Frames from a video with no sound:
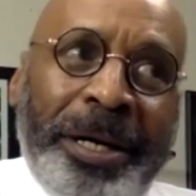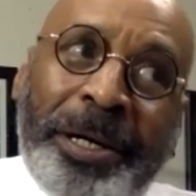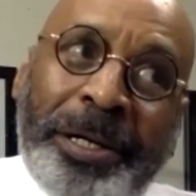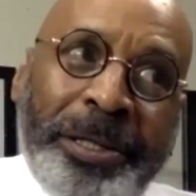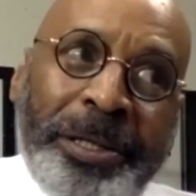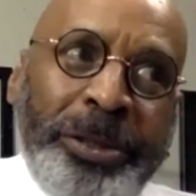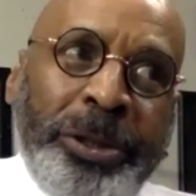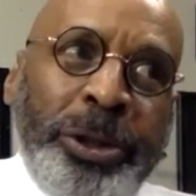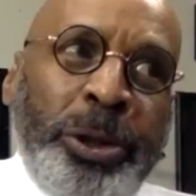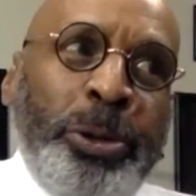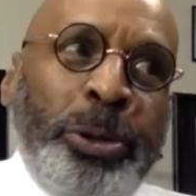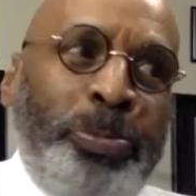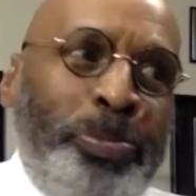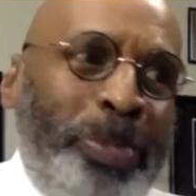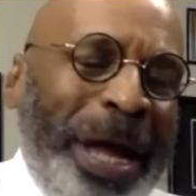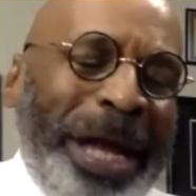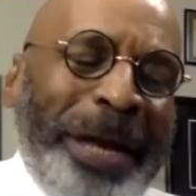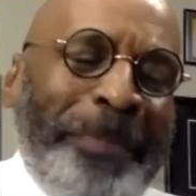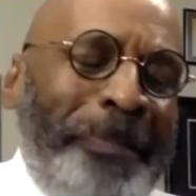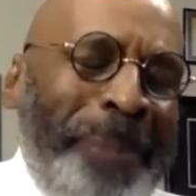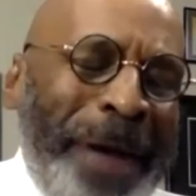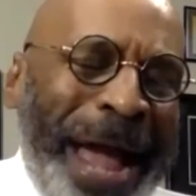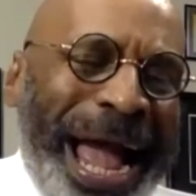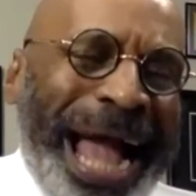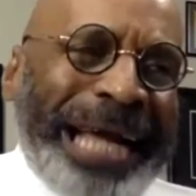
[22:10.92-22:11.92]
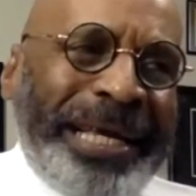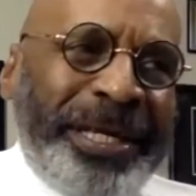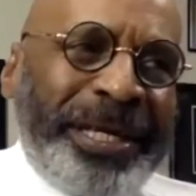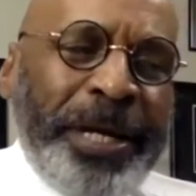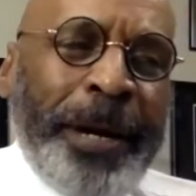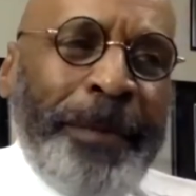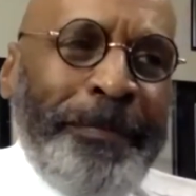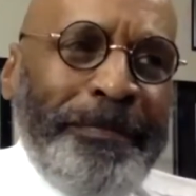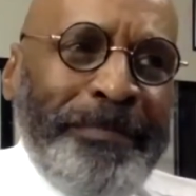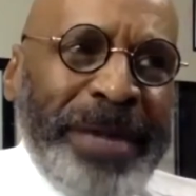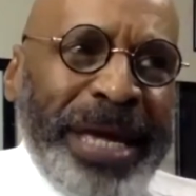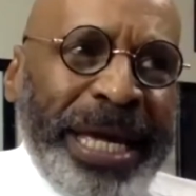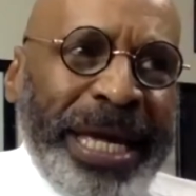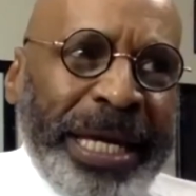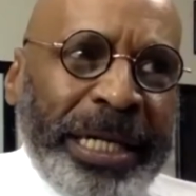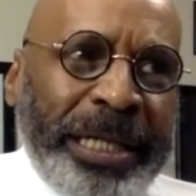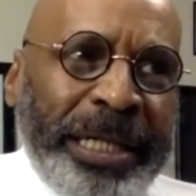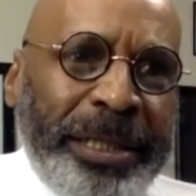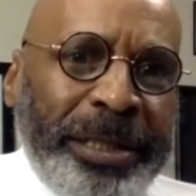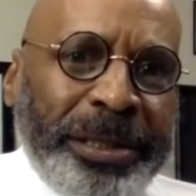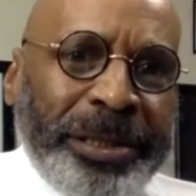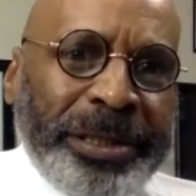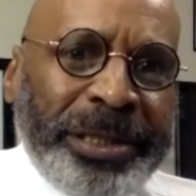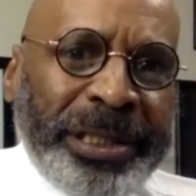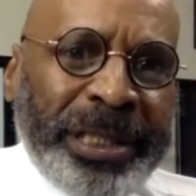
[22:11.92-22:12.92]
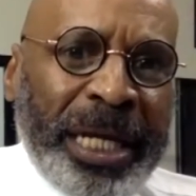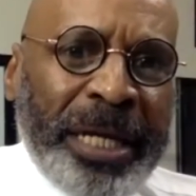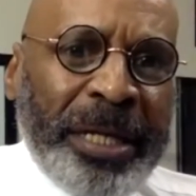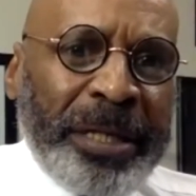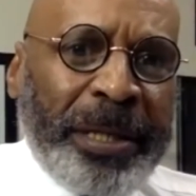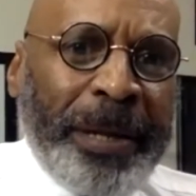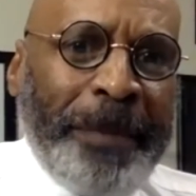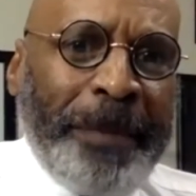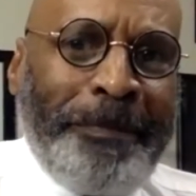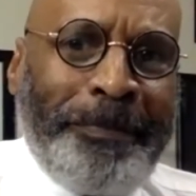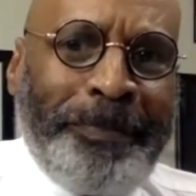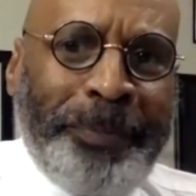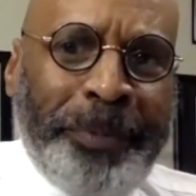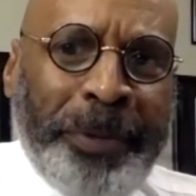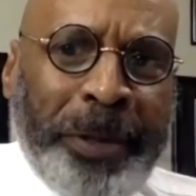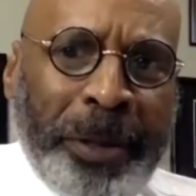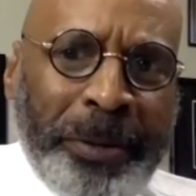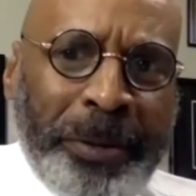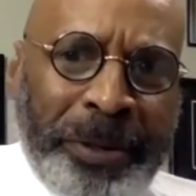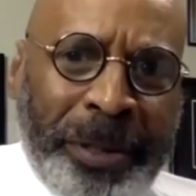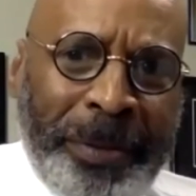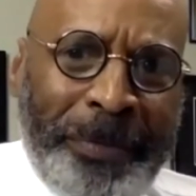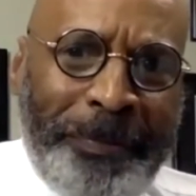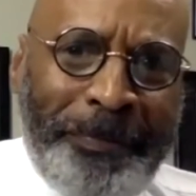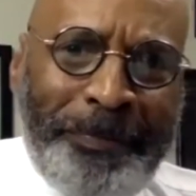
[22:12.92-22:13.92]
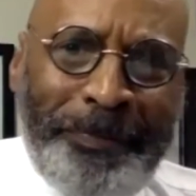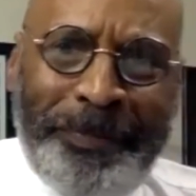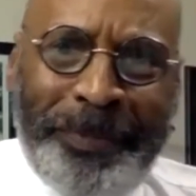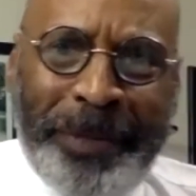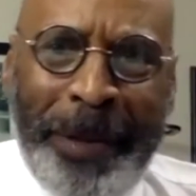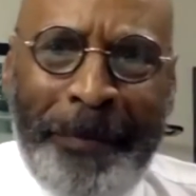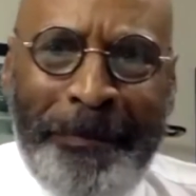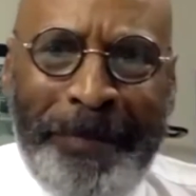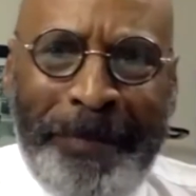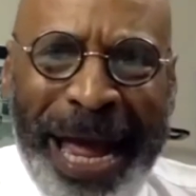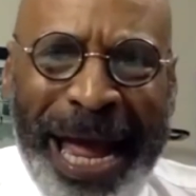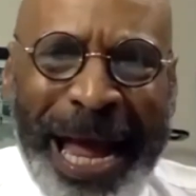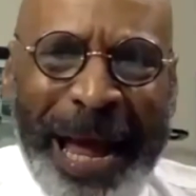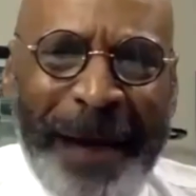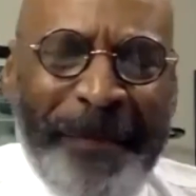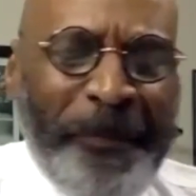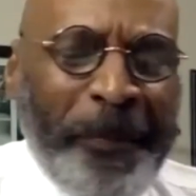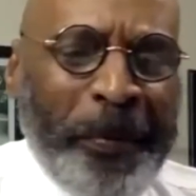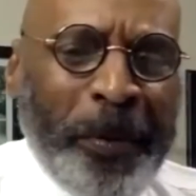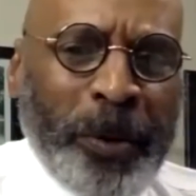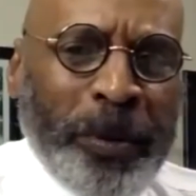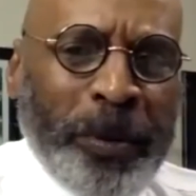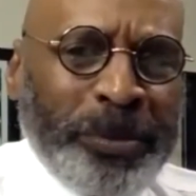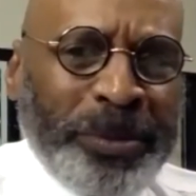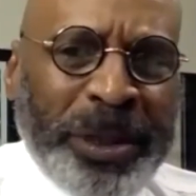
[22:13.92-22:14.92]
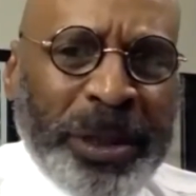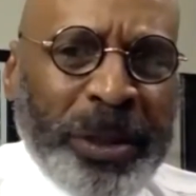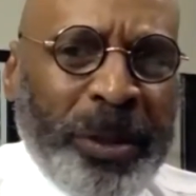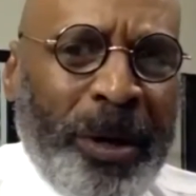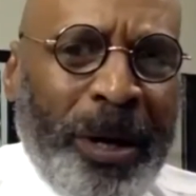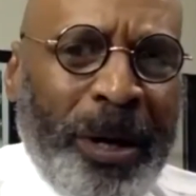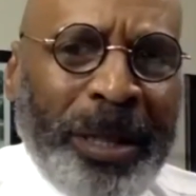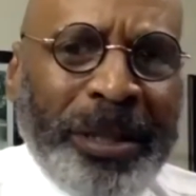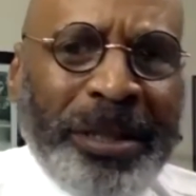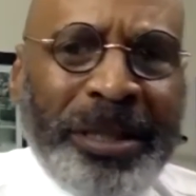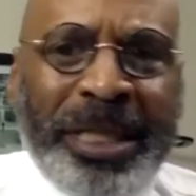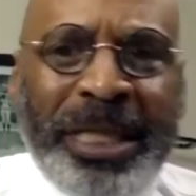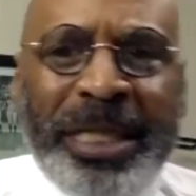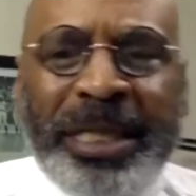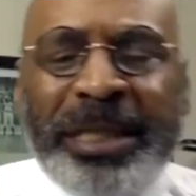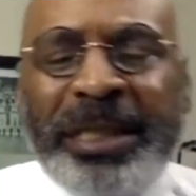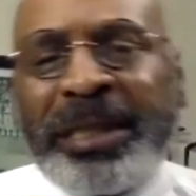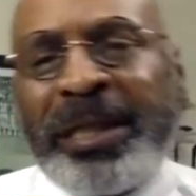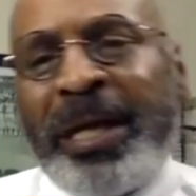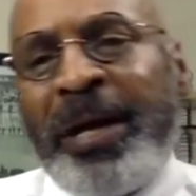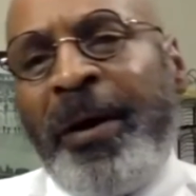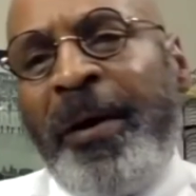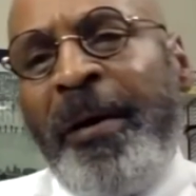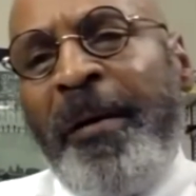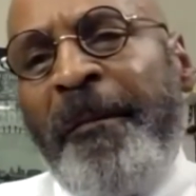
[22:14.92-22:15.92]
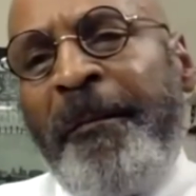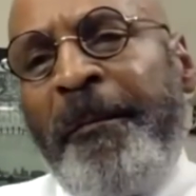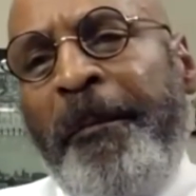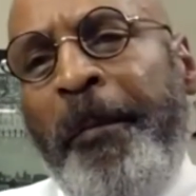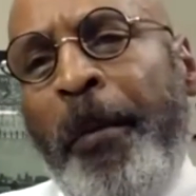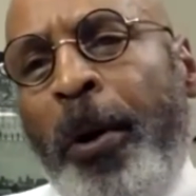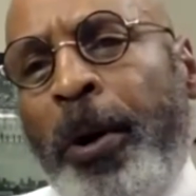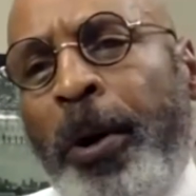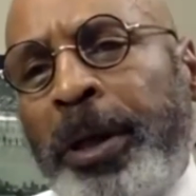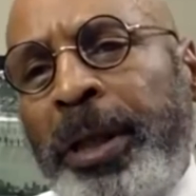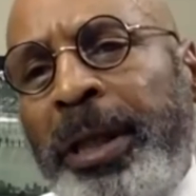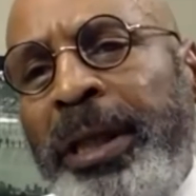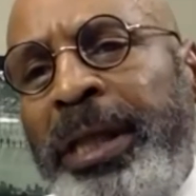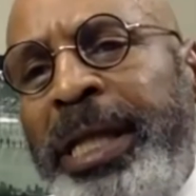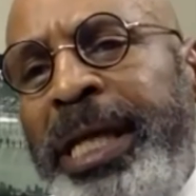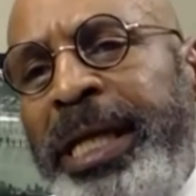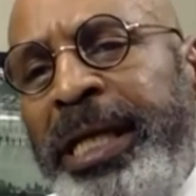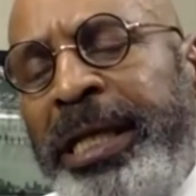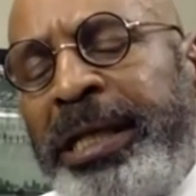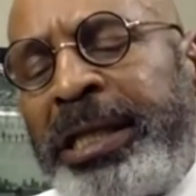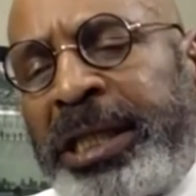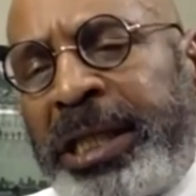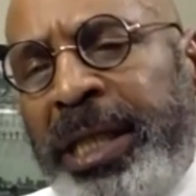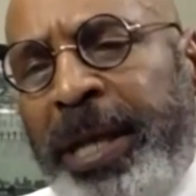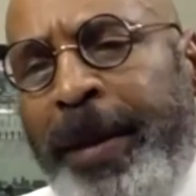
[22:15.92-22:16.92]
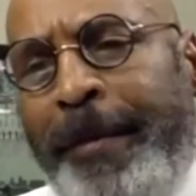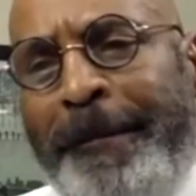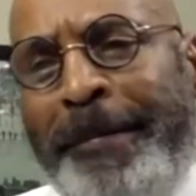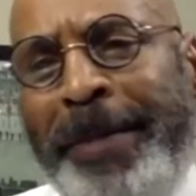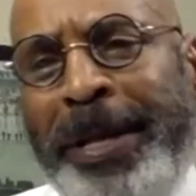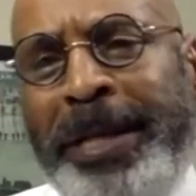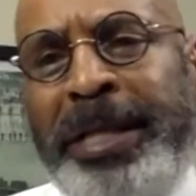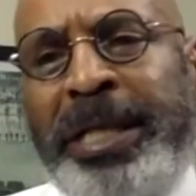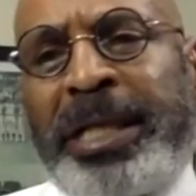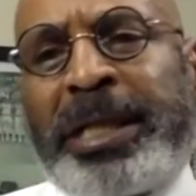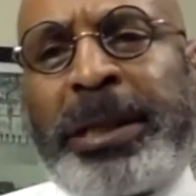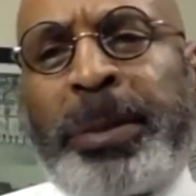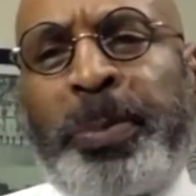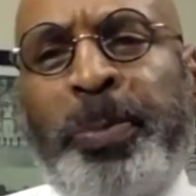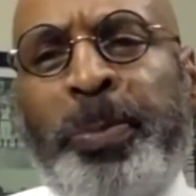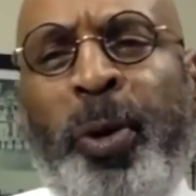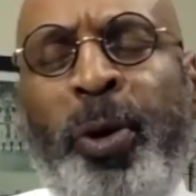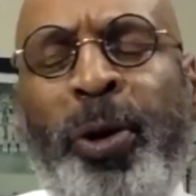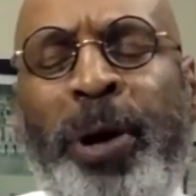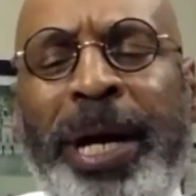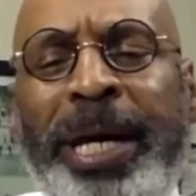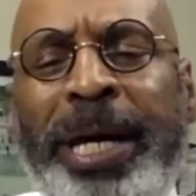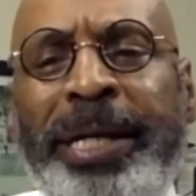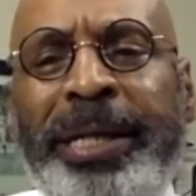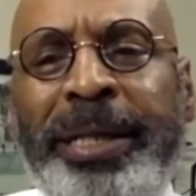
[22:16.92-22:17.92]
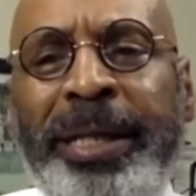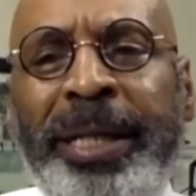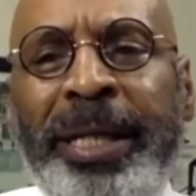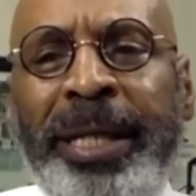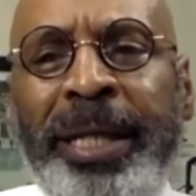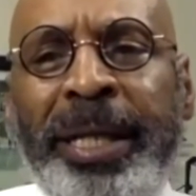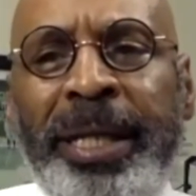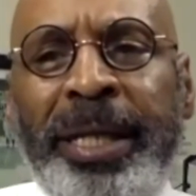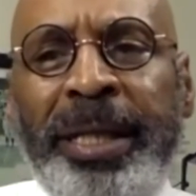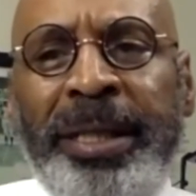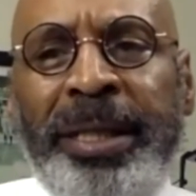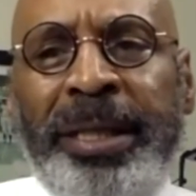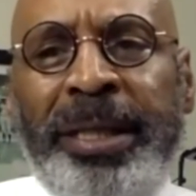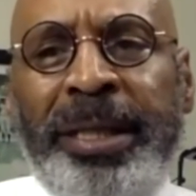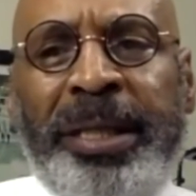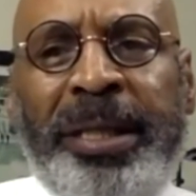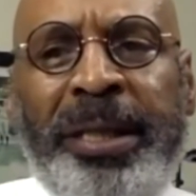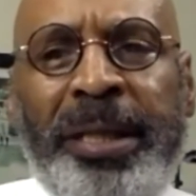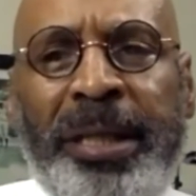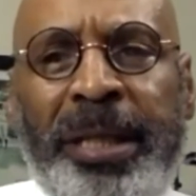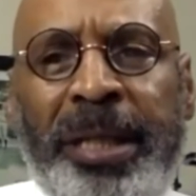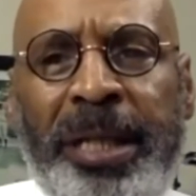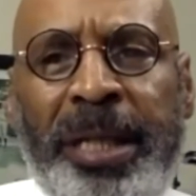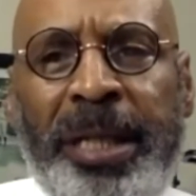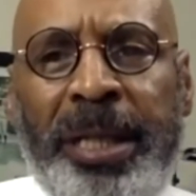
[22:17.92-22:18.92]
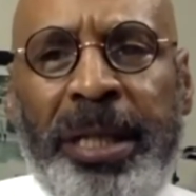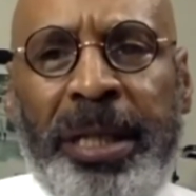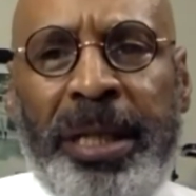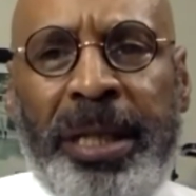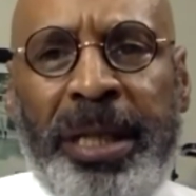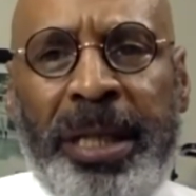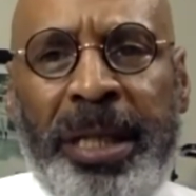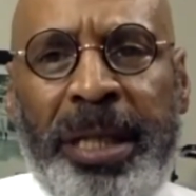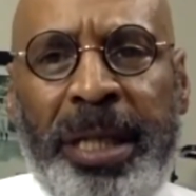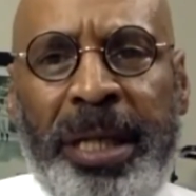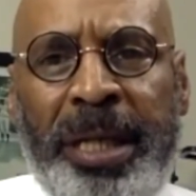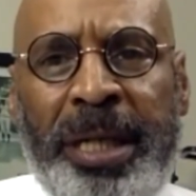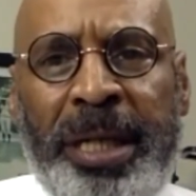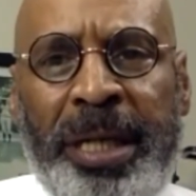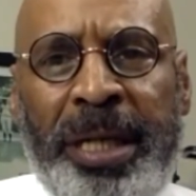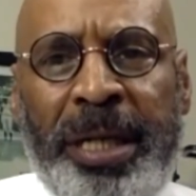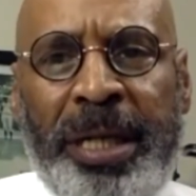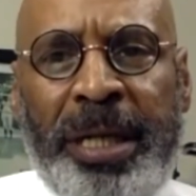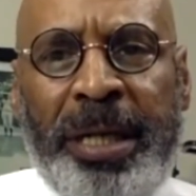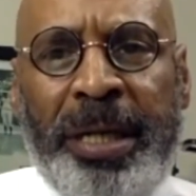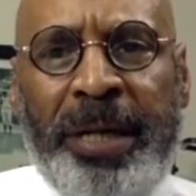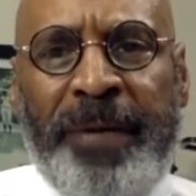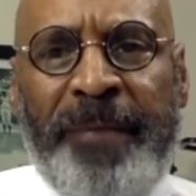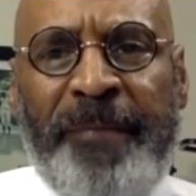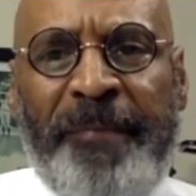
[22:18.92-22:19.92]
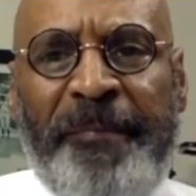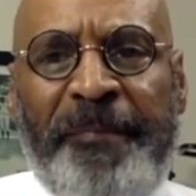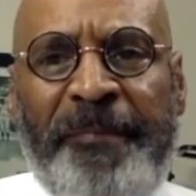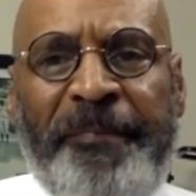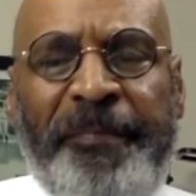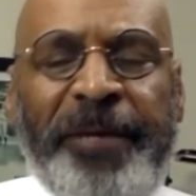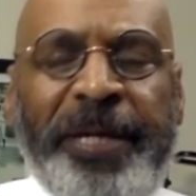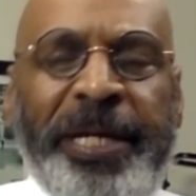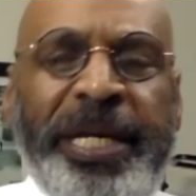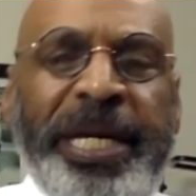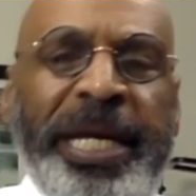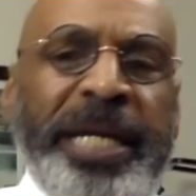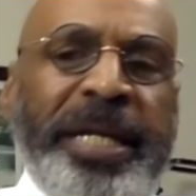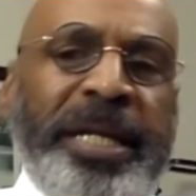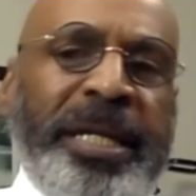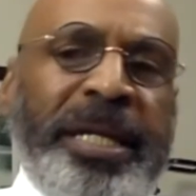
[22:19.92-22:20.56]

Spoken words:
You better pack your meals, the bathrooms and all of this. For the leadership at this point to forget